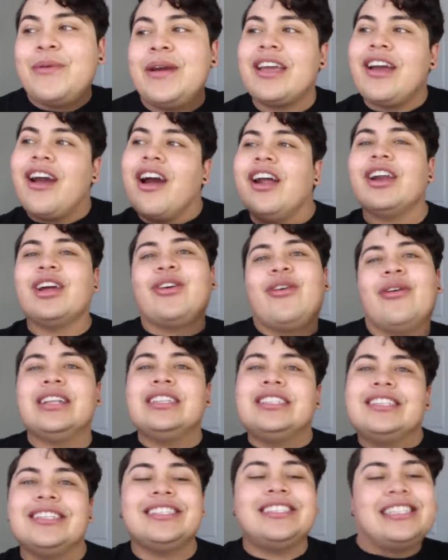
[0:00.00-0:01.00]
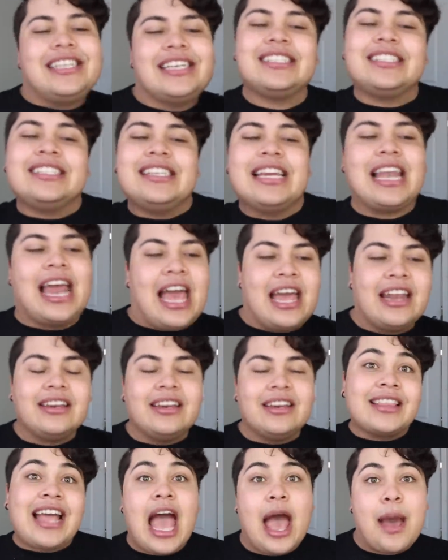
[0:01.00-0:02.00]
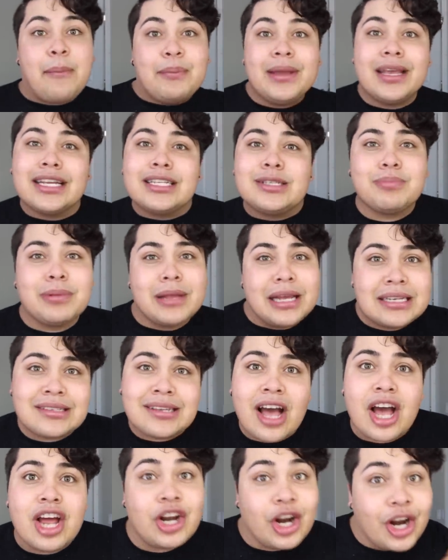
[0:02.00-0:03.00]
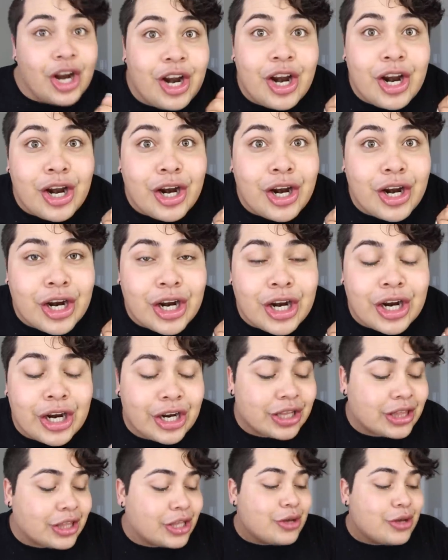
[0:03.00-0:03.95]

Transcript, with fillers: We are going to Disneyland, the happiest place on earth.